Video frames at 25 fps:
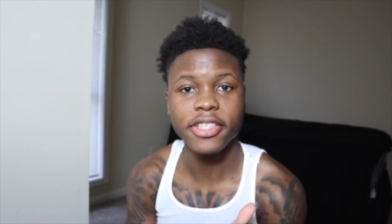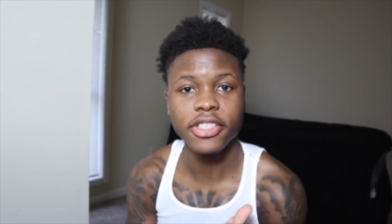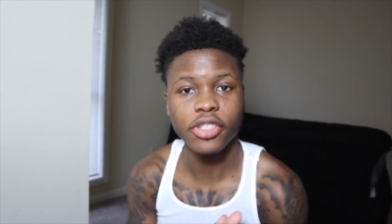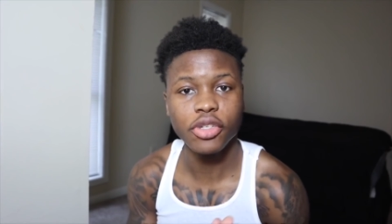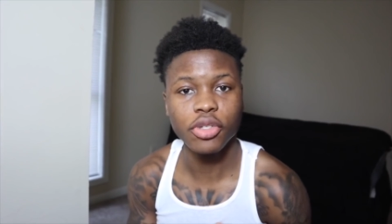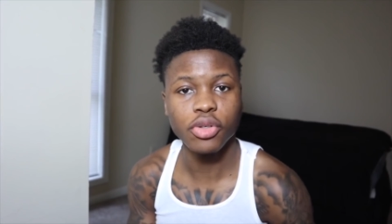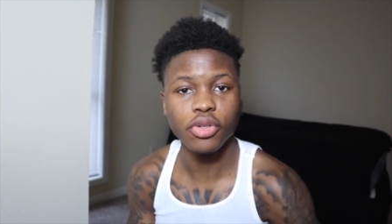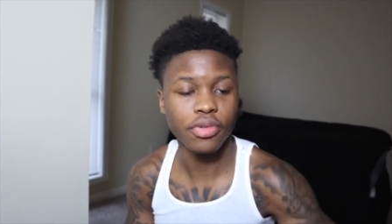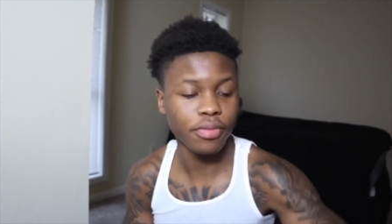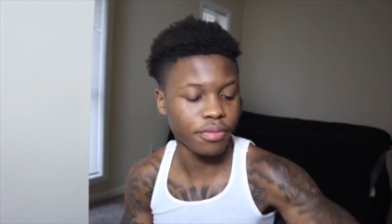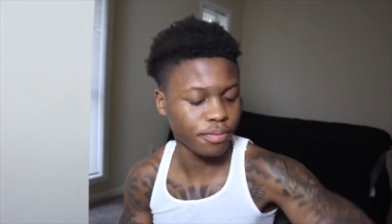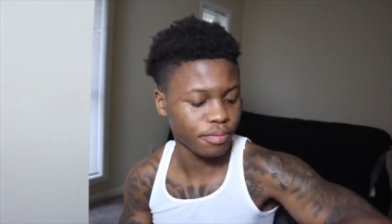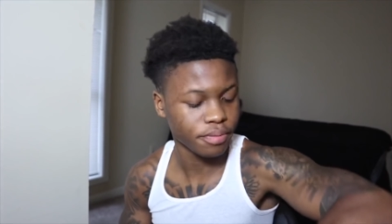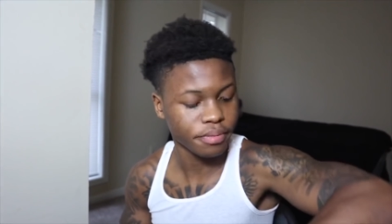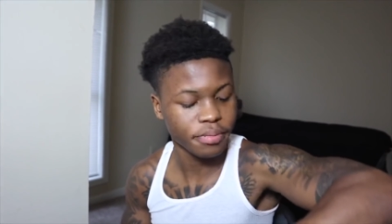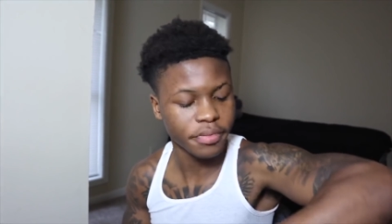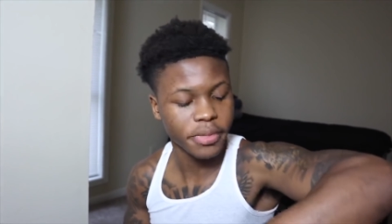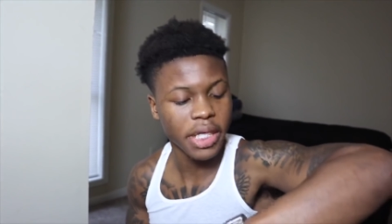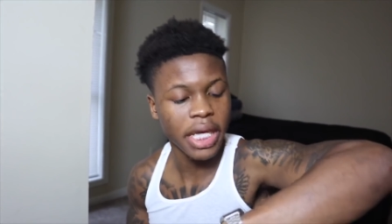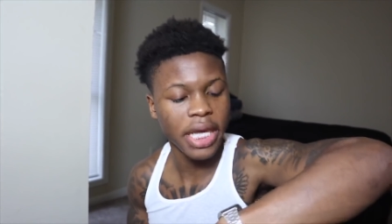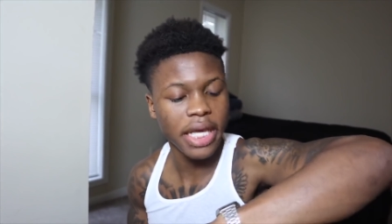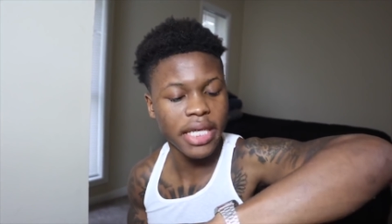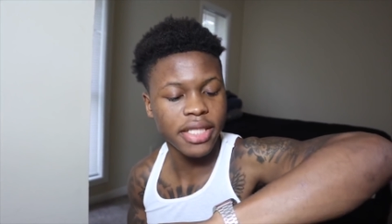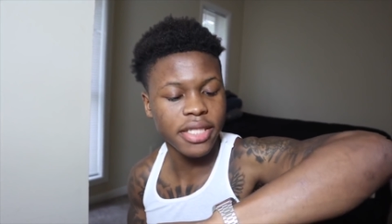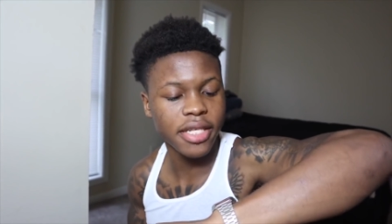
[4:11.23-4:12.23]
two.
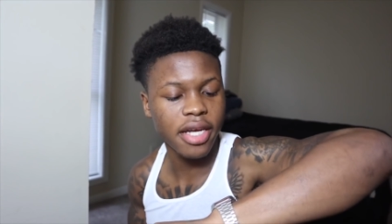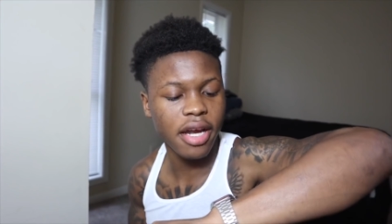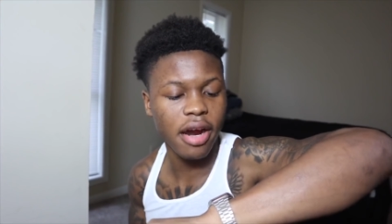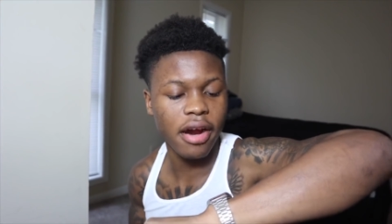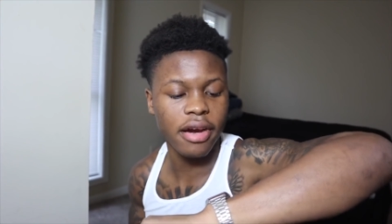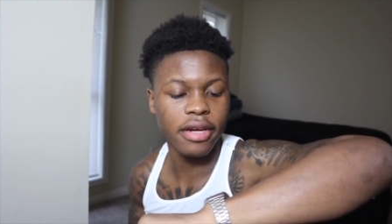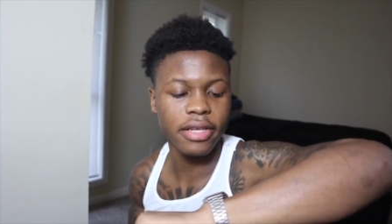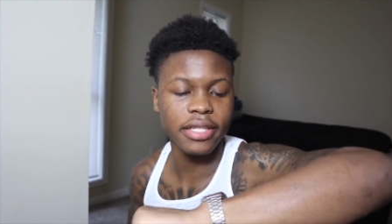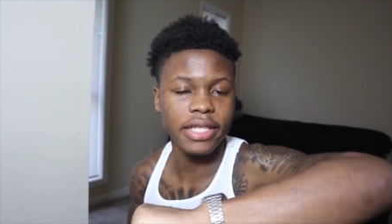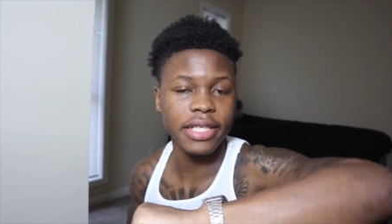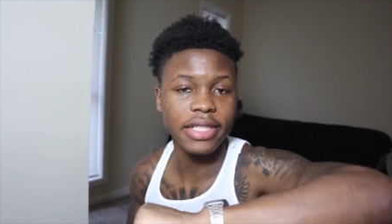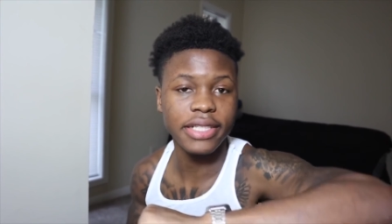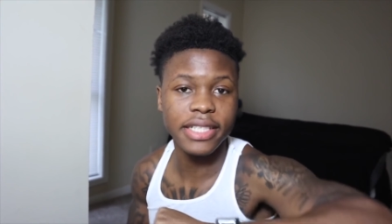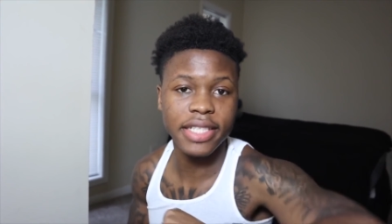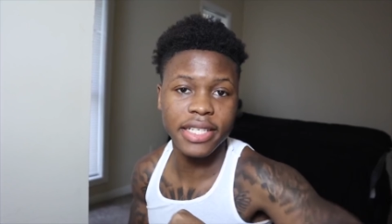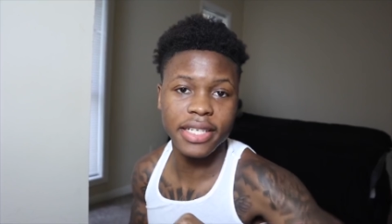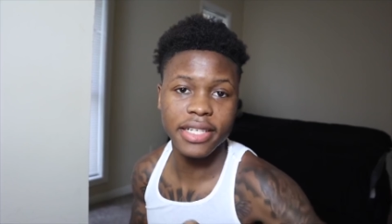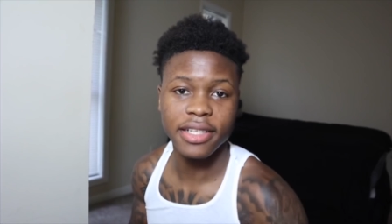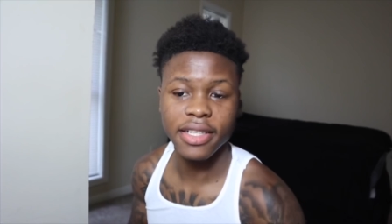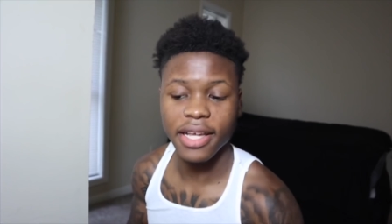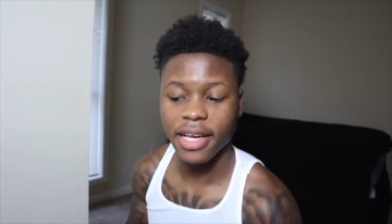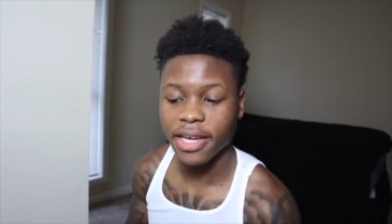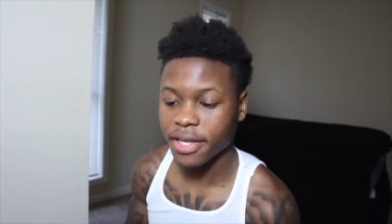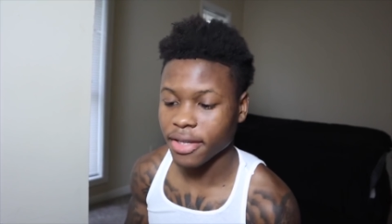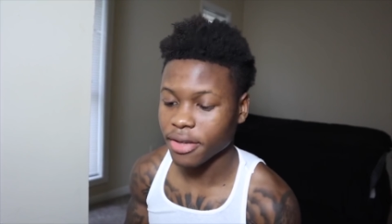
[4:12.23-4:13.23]
It's currently ten
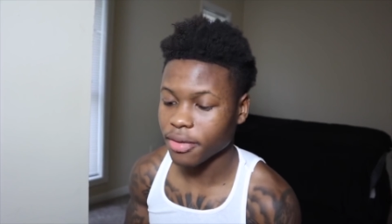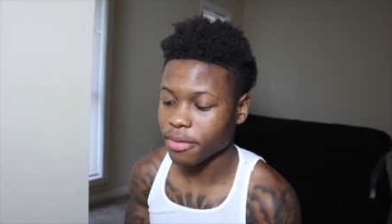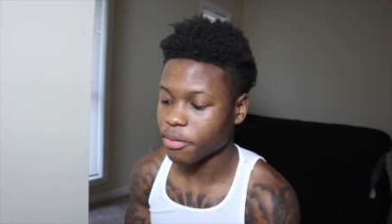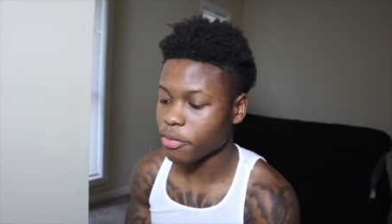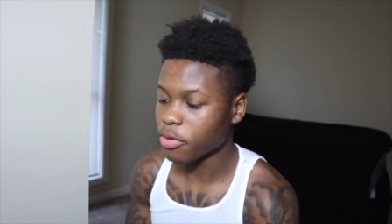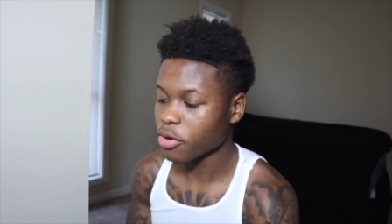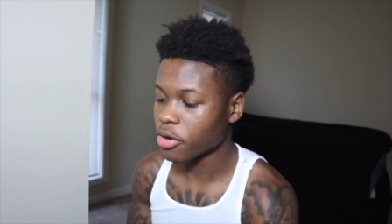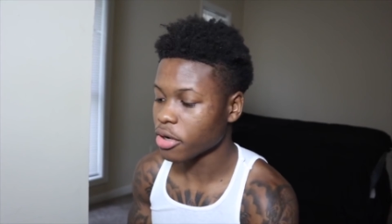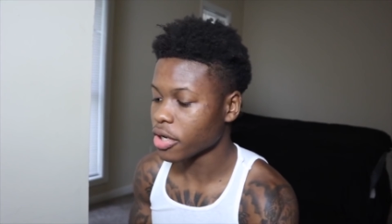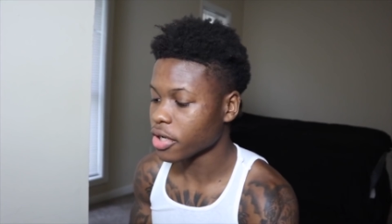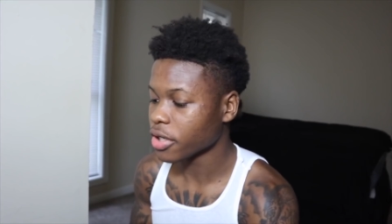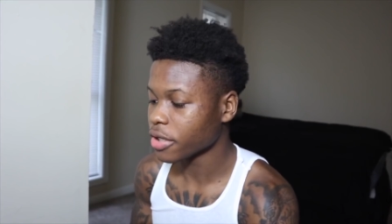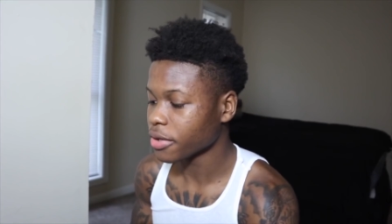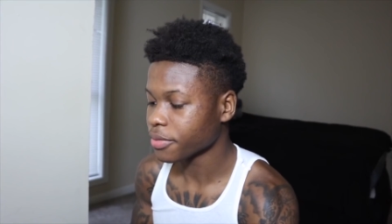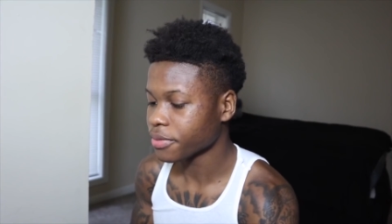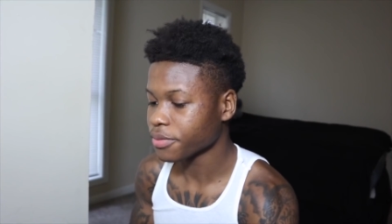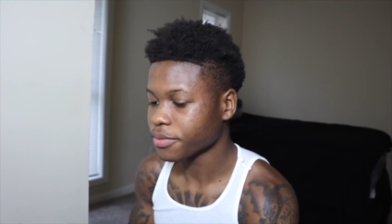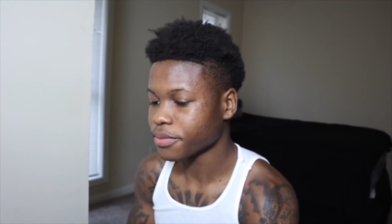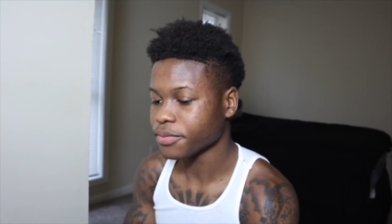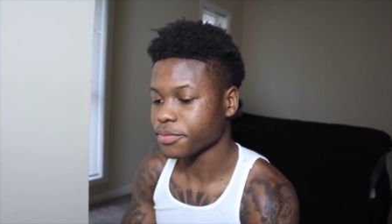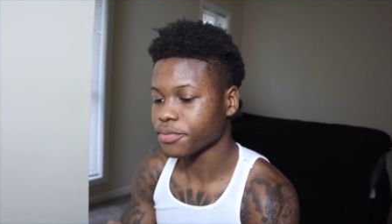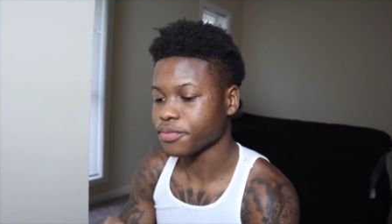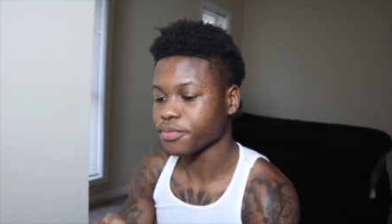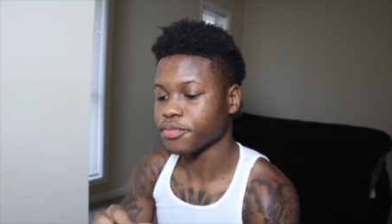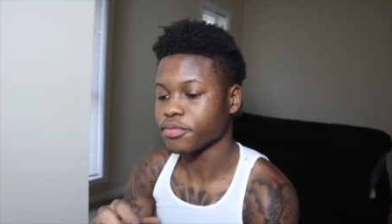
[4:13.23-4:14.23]
o'clock in the morning.
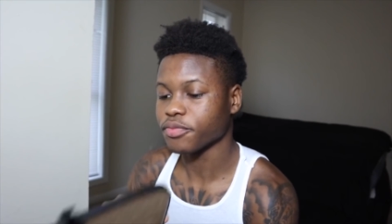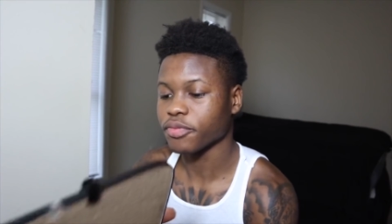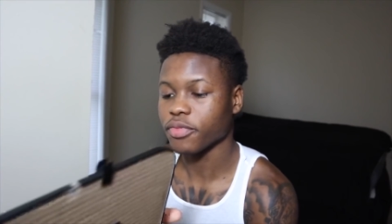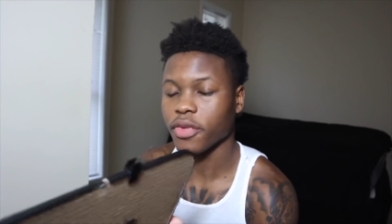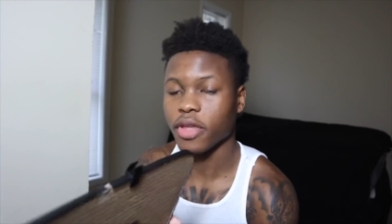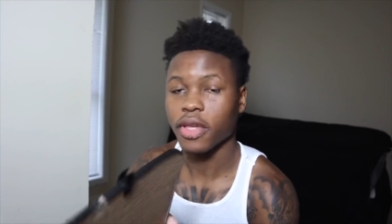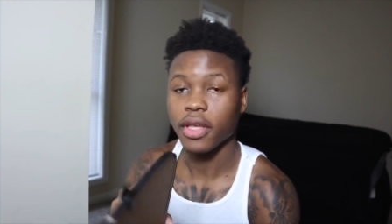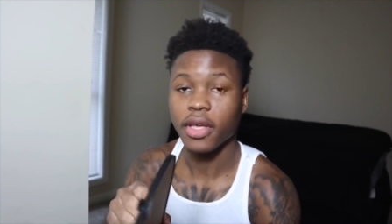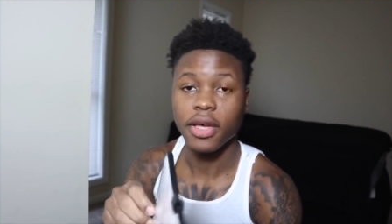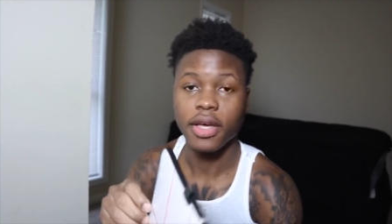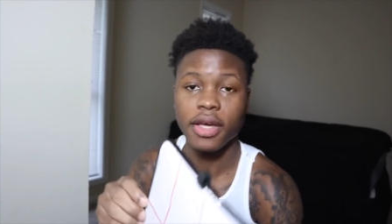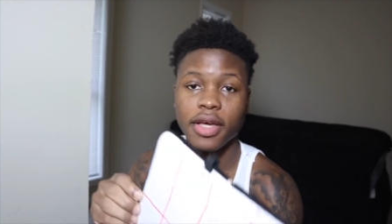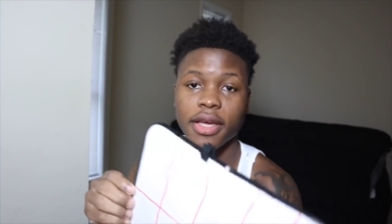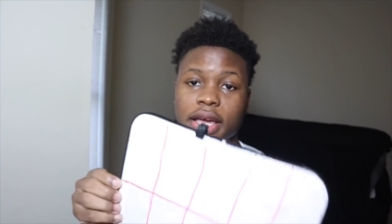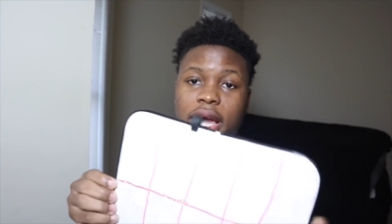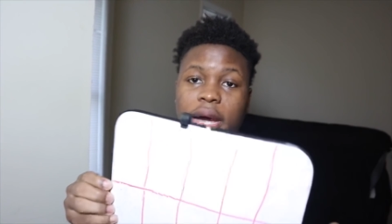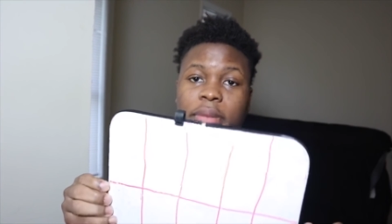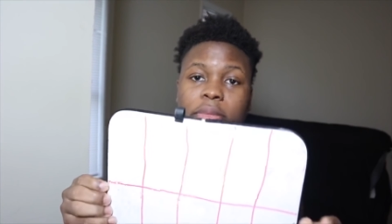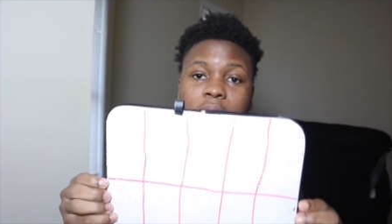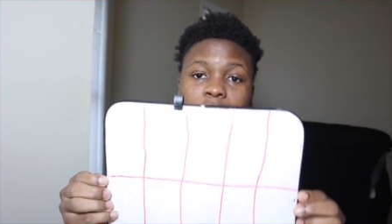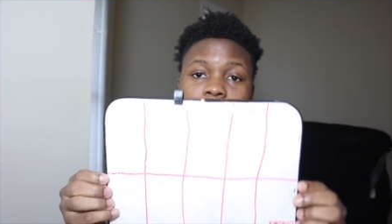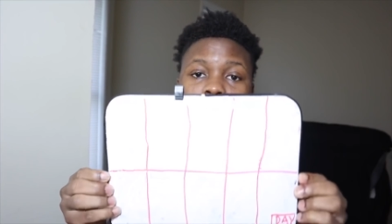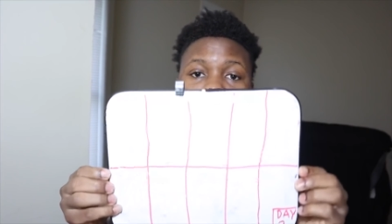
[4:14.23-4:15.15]
Got my